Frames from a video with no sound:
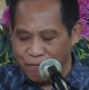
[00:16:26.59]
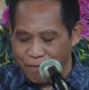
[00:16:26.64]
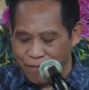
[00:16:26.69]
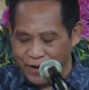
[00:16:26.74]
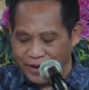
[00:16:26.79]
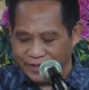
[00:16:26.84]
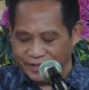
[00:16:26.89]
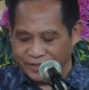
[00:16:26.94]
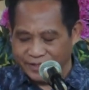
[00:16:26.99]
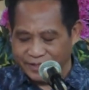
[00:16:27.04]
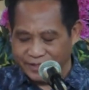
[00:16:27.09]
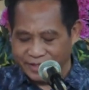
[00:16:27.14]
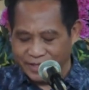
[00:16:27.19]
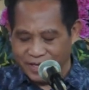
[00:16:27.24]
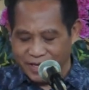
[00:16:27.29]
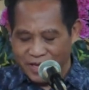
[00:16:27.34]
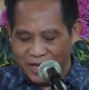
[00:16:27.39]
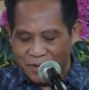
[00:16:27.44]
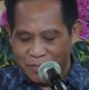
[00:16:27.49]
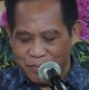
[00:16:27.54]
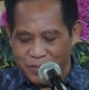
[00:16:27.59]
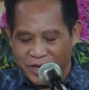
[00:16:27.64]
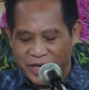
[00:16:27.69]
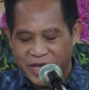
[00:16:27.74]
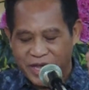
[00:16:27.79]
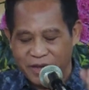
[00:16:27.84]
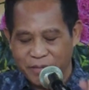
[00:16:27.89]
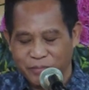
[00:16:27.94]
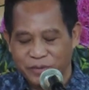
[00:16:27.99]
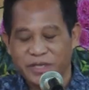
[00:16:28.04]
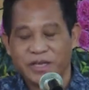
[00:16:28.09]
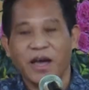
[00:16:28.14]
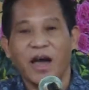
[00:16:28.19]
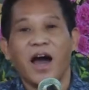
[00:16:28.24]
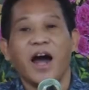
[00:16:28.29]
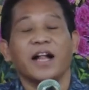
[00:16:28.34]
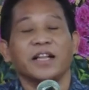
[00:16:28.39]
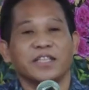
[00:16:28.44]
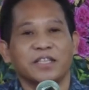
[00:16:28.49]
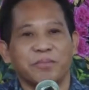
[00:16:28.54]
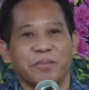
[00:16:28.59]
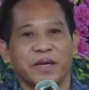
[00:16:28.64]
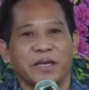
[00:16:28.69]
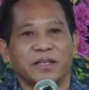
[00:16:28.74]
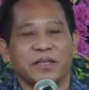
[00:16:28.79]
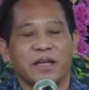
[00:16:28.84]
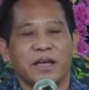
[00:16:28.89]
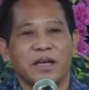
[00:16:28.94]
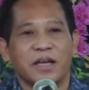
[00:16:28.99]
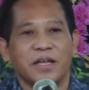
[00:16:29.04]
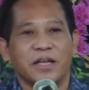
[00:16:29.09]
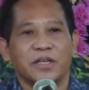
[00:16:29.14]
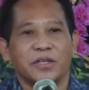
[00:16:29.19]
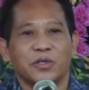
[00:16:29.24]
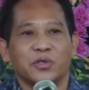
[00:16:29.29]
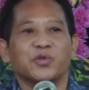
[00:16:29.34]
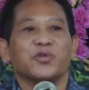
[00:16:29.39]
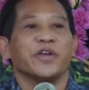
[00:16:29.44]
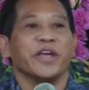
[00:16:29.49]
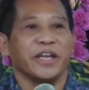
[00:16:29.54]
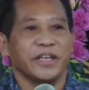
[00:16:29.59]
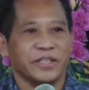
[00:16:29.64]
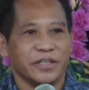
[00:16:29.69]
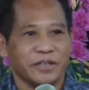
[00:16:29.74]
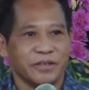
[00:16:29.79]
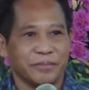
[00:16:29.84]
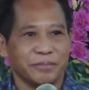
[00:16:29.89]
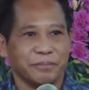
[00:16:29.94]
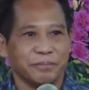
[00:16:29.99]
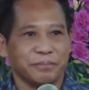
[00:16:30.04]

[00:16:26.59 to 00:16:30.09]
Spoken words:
friends became the ultimate traitor?